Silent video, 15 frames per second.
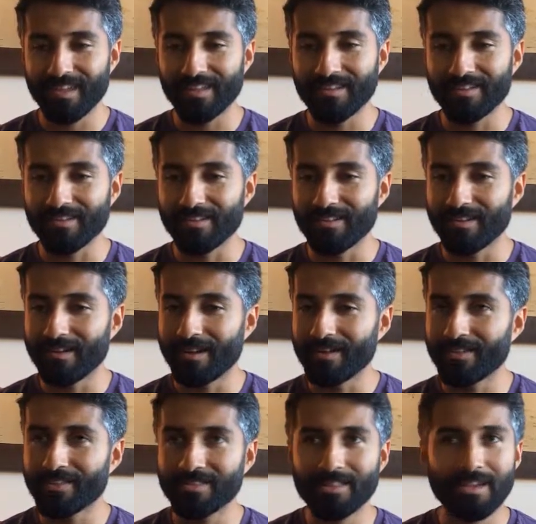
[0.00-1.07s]
And I
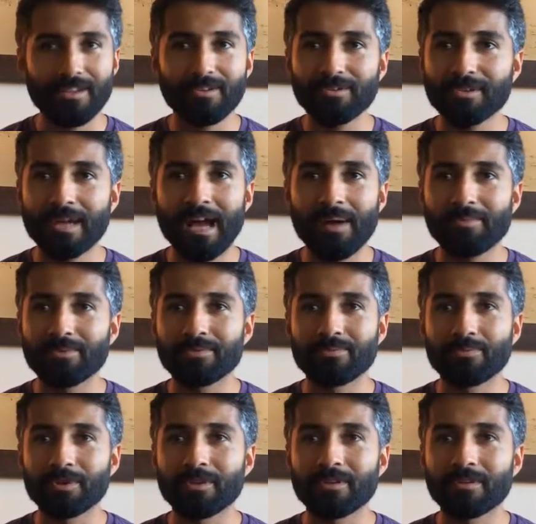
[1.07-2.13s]
think that can only
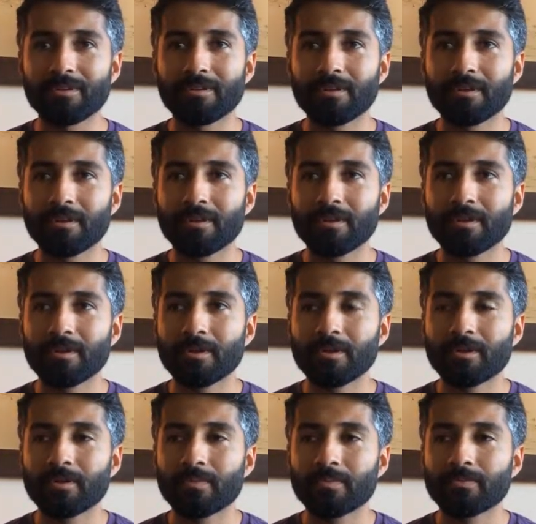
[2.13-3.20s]
happen when
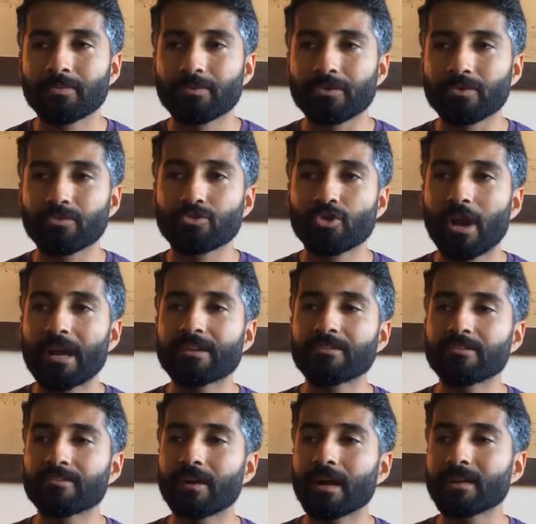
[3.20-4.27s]
you try
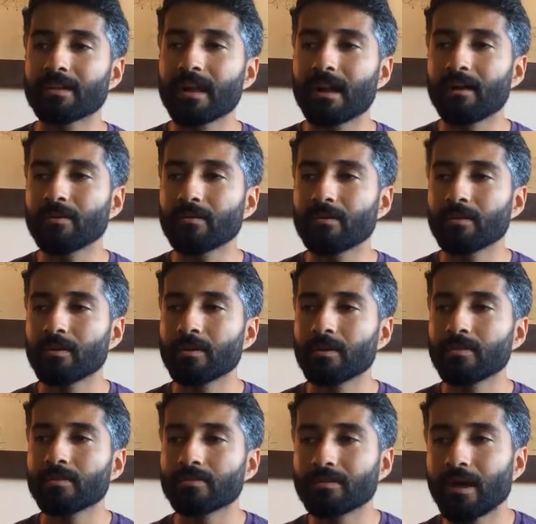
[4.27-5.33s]
to find out
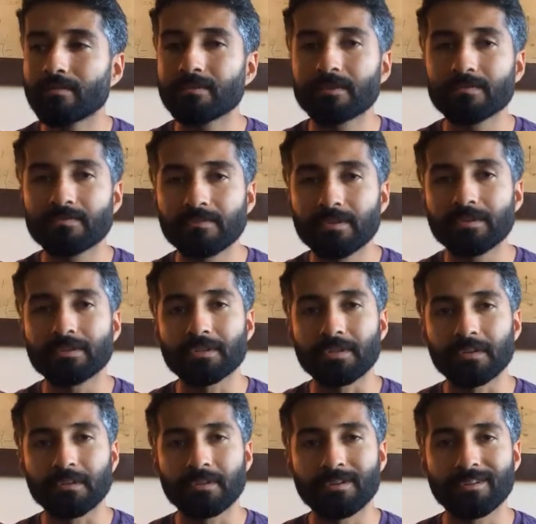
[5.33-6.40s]
the loving
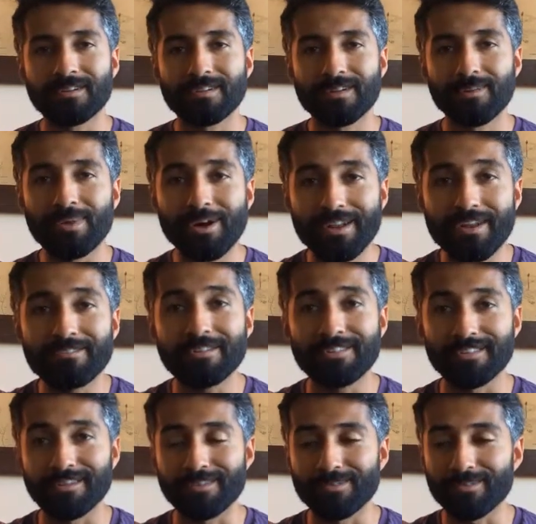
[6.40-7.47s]
feeling about
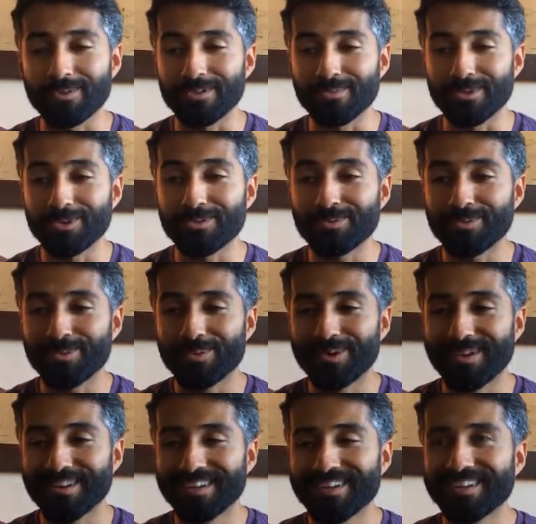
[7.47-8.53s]
everything, when you
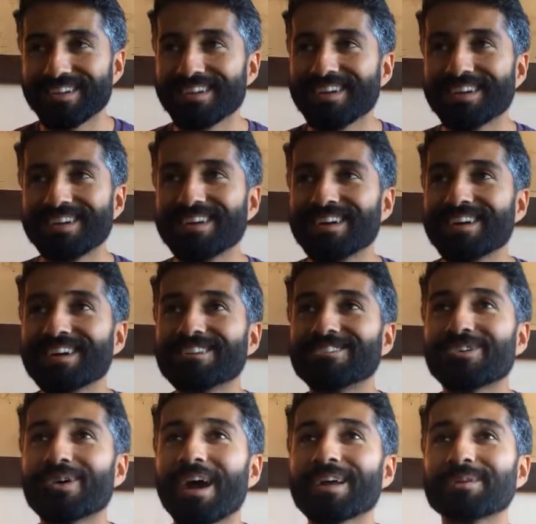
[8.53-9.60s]

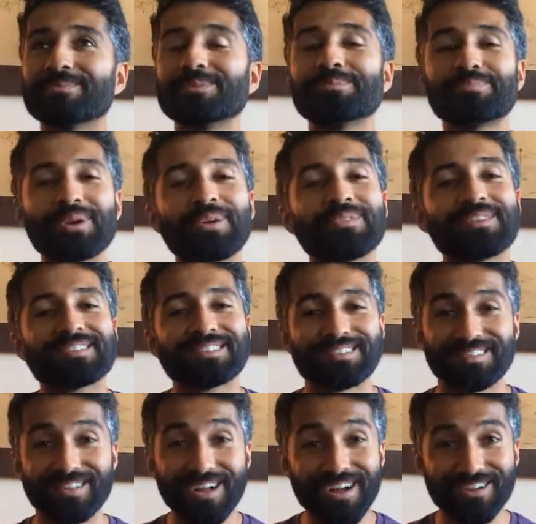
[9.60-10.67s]
try to be perfect
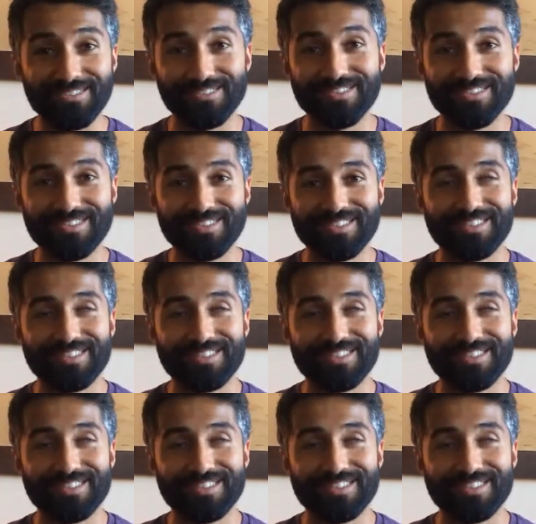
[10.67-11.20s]
in love.